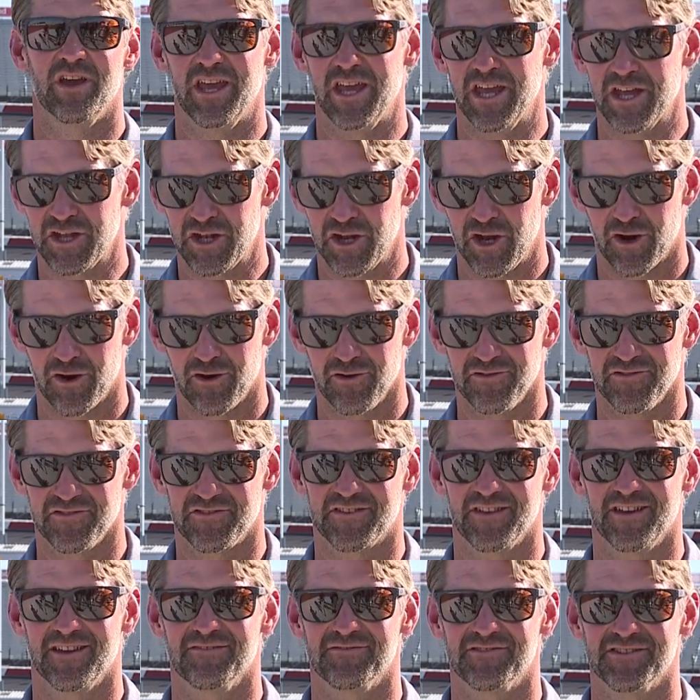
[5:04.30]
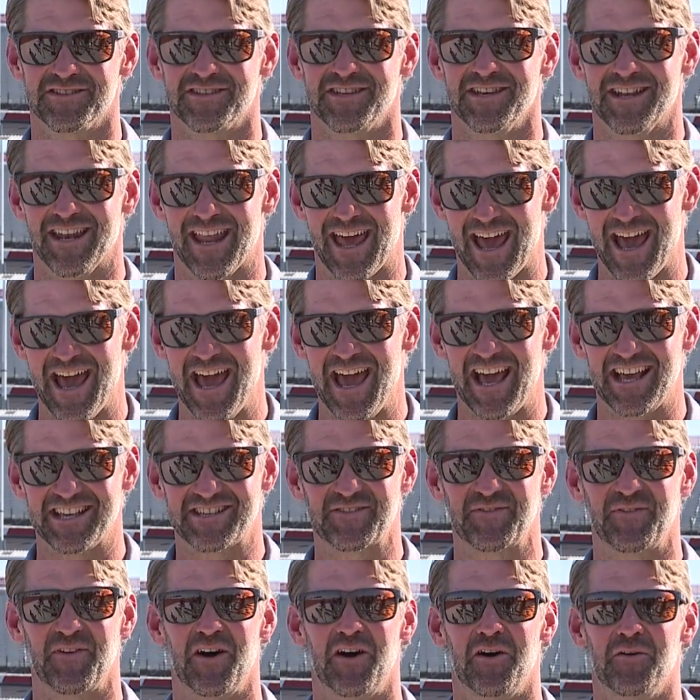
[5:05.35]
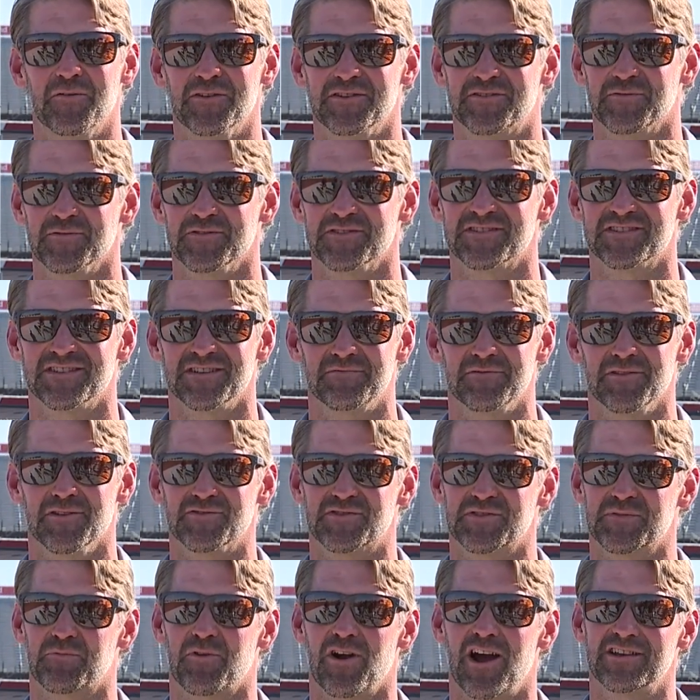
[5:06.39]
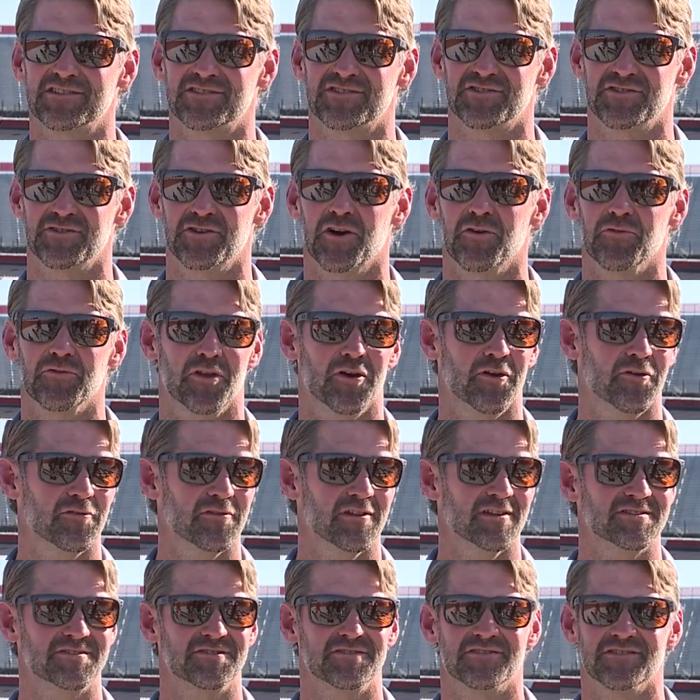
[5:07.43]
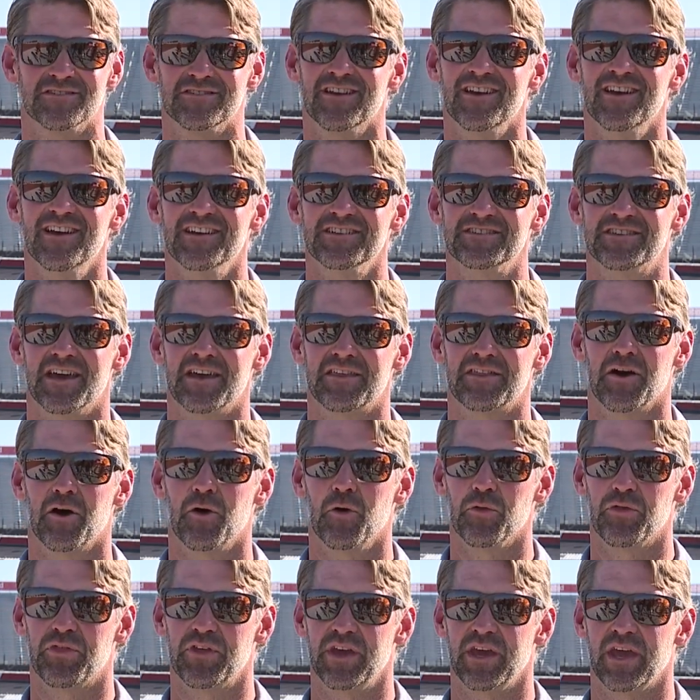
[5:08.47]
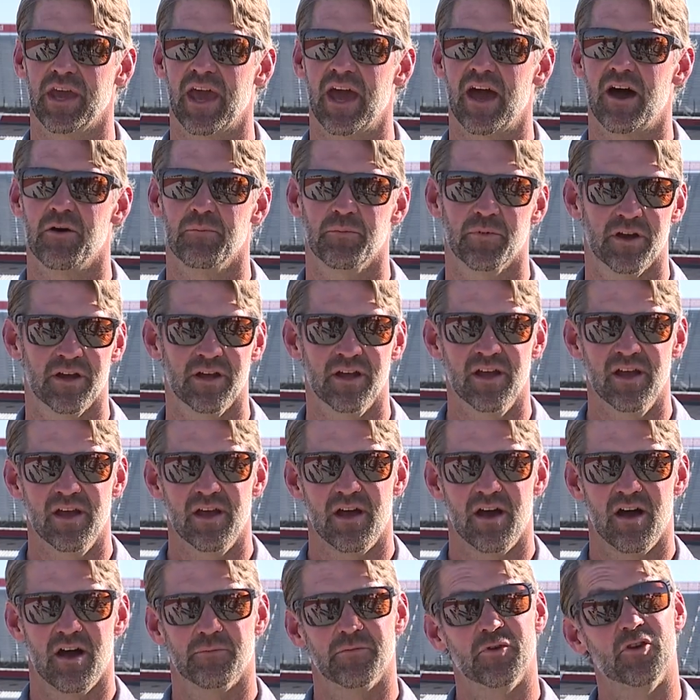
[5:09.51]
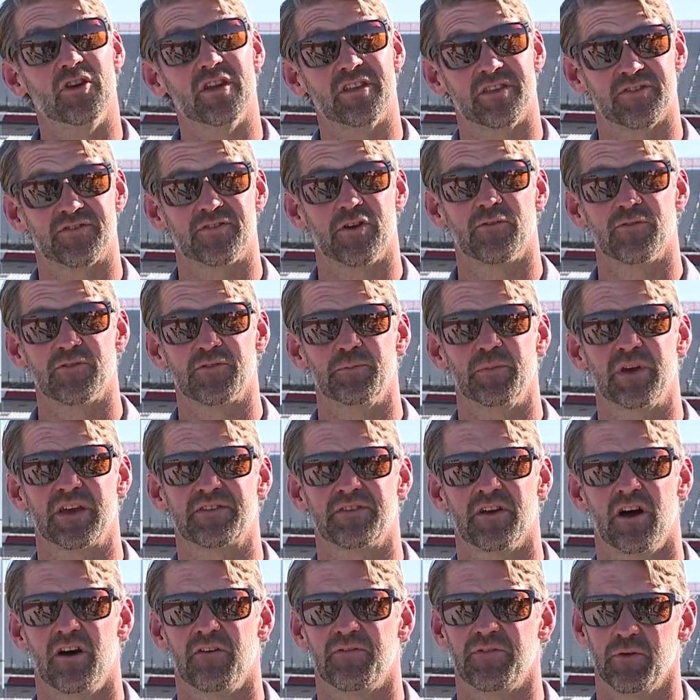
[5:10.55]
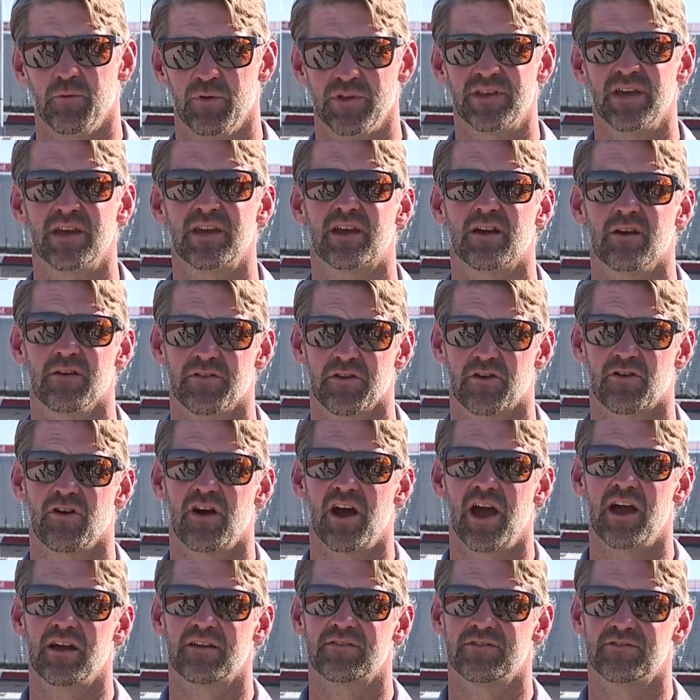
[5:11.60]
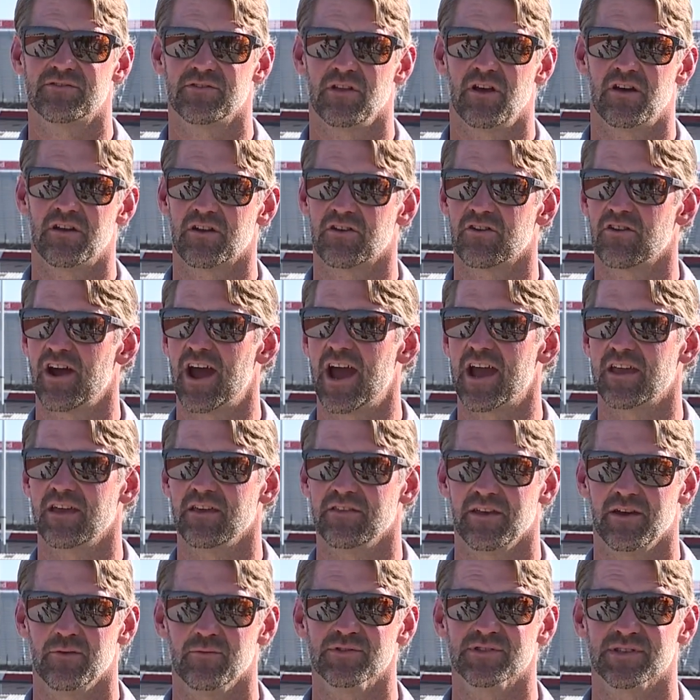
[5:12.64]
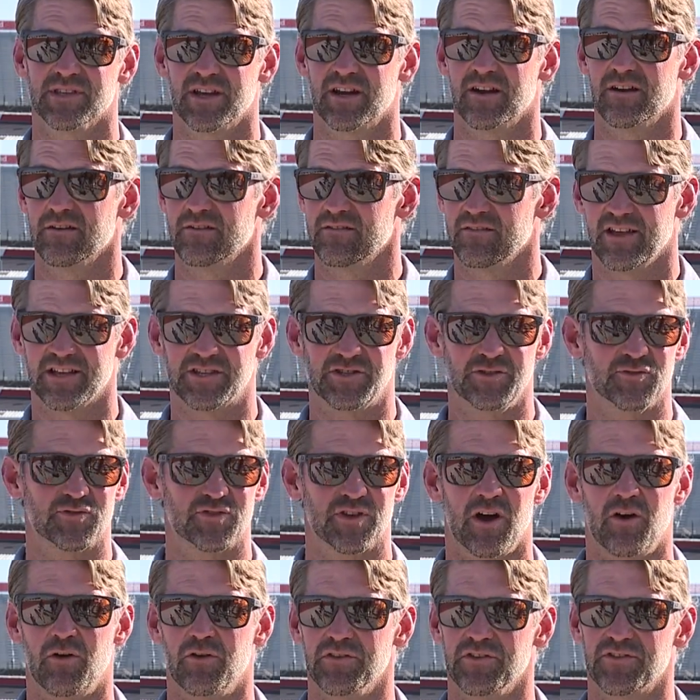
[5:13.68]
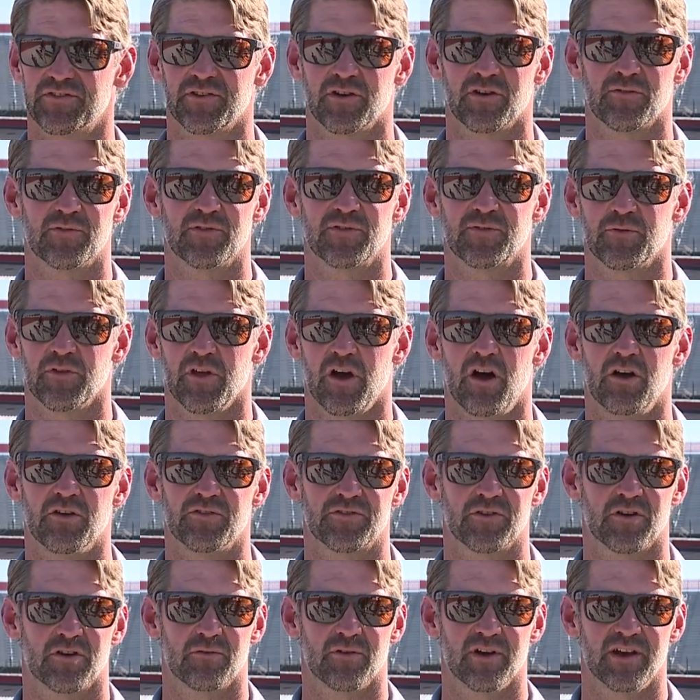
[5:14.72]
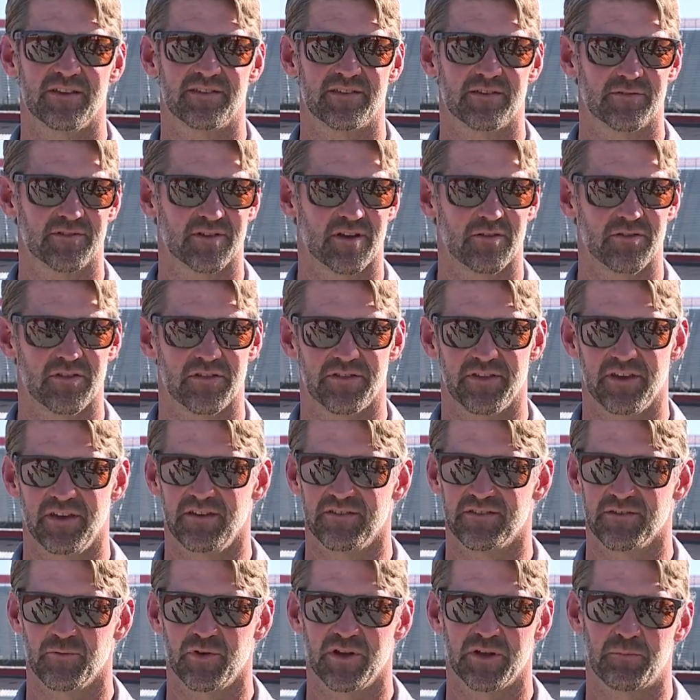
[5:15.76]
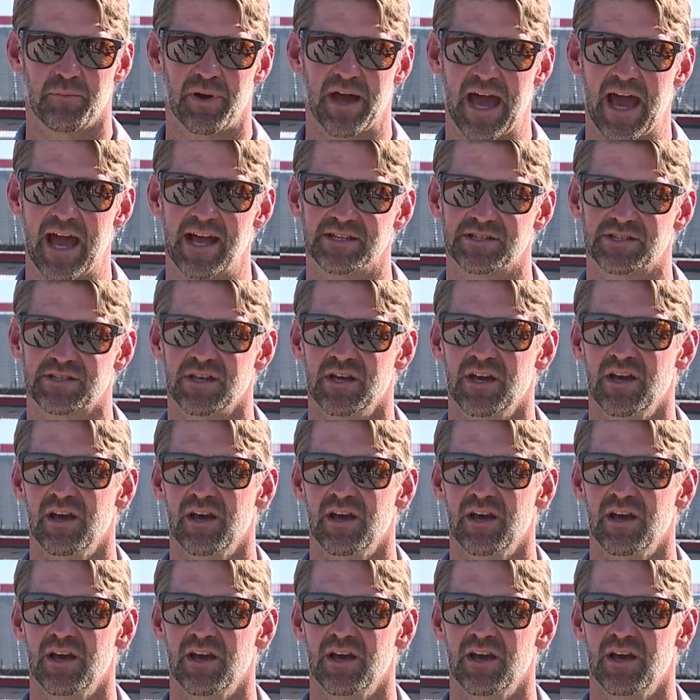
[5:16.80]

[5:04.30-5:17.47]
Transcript: hit dirt instead of just hitting asphalt, which was some of those surprises you don't know unless you could take the whole thing out. But you get the surface mix off, then we take care of the cracks. There's a lot of cracking that was there that you saw on the surface for the All-Star Race. That was all the things that we had patched.